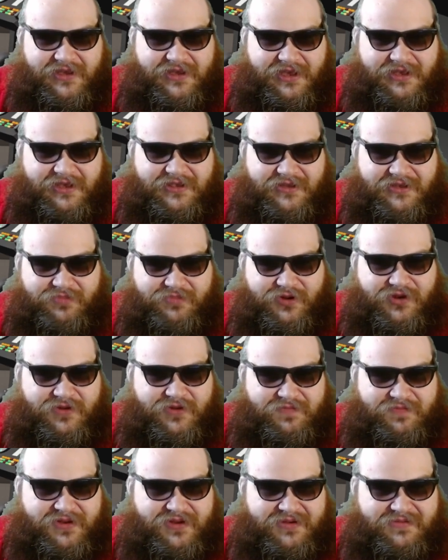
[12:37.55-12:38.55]
as in
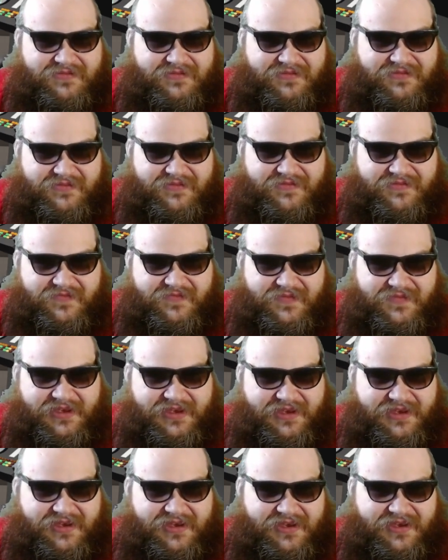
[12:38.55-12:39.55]
poop.
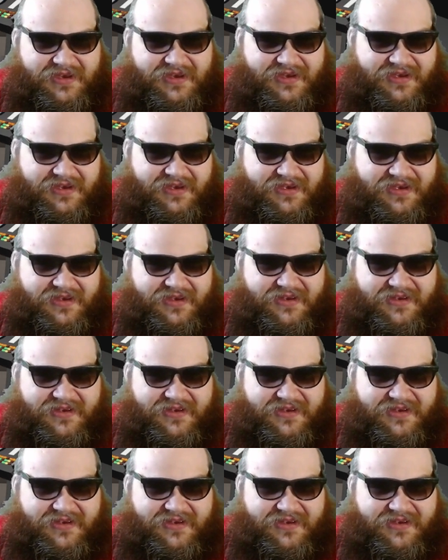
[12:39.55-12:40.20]
He